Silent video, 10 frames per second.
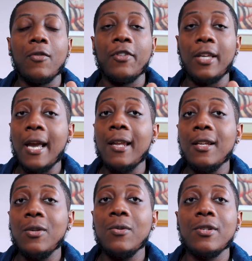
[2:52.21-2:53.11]
For
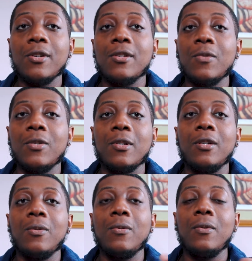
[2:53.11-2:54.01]
Canon users, what you
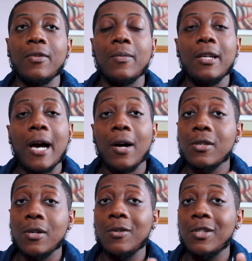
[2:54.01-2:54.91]
want to do, from the dial
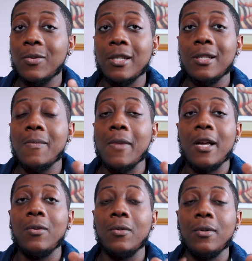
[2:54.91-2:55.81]
tone, switch it to
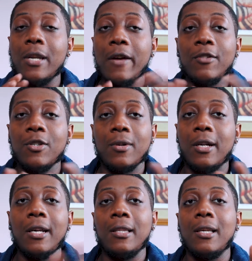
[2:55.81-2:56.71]
manual. Never shoot
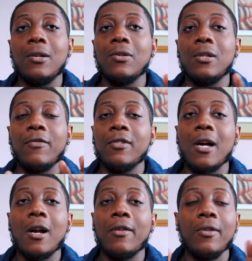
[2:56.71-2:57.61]
on anything else in
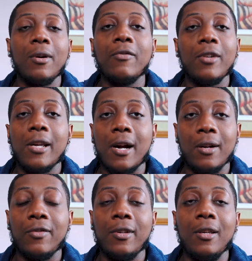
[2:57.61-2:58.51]
photography or
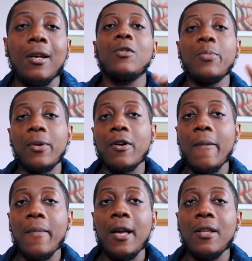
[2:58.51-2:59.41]
videography. Once you put it
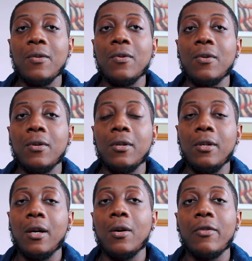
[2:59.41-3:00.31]
on manual,
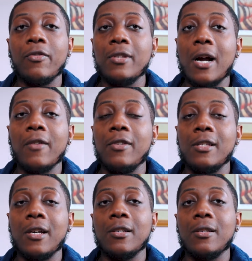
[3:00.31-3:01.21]
you're gonna go to the photography
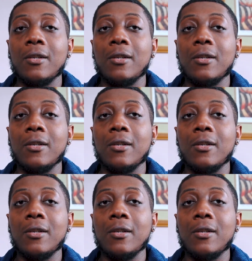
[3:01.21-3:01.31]
section.